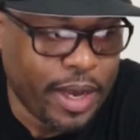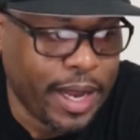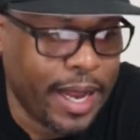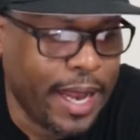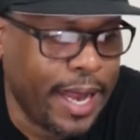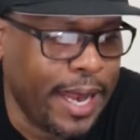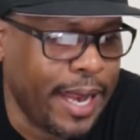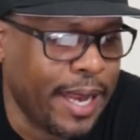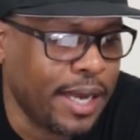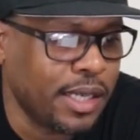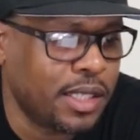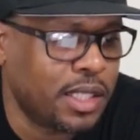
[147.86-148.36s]

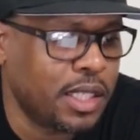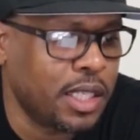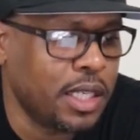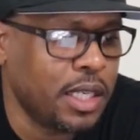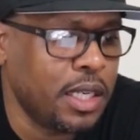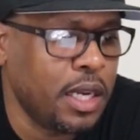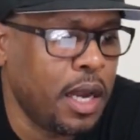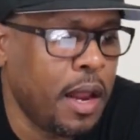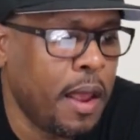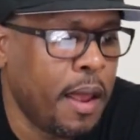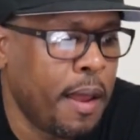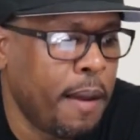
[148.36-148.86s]
Anson
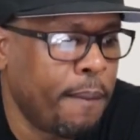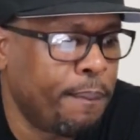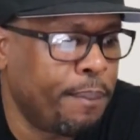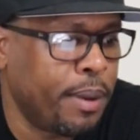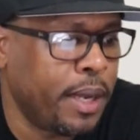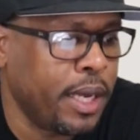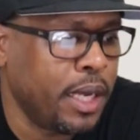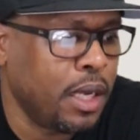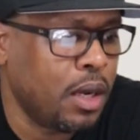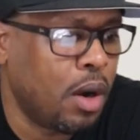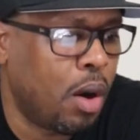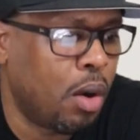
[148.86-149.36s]

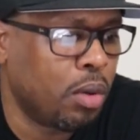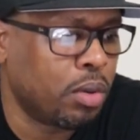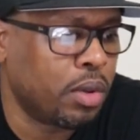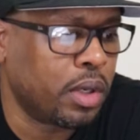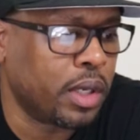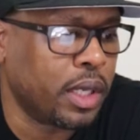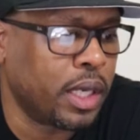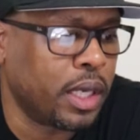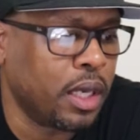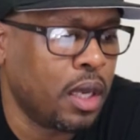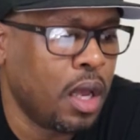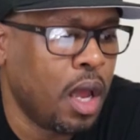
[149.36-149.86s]
P.
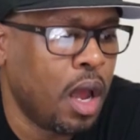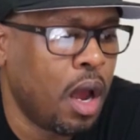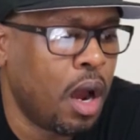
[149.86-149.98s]
Hotaling